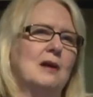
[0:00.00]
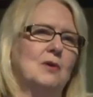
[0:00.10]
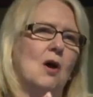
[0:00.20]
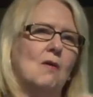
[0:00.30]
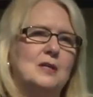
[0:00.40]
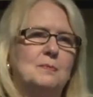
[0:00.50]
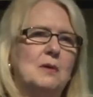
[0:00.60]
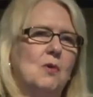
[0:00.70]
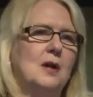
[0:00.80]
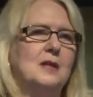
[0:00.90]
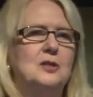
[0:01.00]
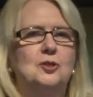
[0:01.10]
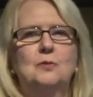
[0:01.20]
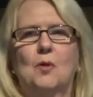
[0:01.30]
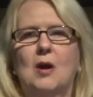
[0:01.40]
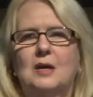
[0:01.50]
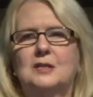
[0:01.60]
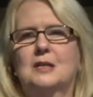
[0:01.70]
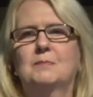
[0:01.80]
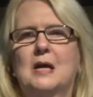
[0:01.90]
it would always be one of these two
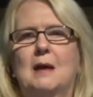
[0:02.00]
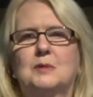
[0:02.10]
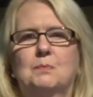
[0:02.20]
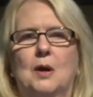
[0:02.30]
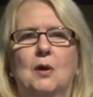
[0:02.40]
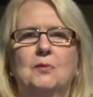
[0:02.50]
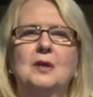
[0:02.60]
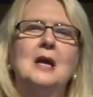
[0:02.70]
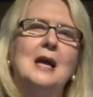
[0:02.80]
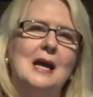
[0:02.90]
markets, sometimes both,